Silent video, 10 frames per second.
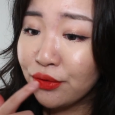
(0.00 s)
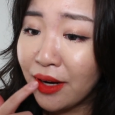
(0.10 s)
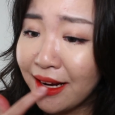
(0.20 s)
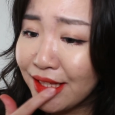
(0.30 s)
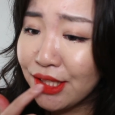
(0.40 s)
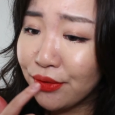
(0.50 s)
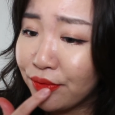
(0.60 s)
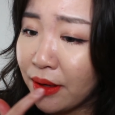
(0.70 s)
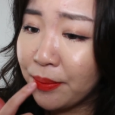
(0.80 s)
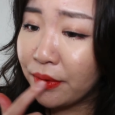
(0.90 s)
tried to
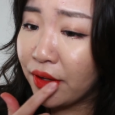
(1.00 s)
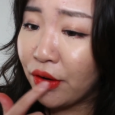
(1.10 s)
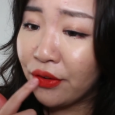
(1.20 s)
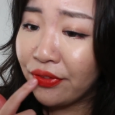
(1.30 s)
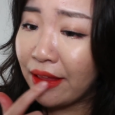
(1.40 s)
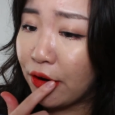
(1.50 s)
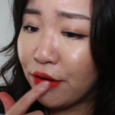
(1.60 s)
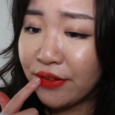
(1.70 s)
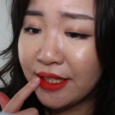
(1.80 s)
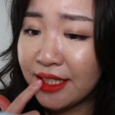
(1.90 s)
rub off that
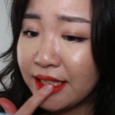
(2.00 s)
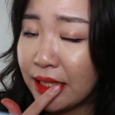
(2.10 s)
orange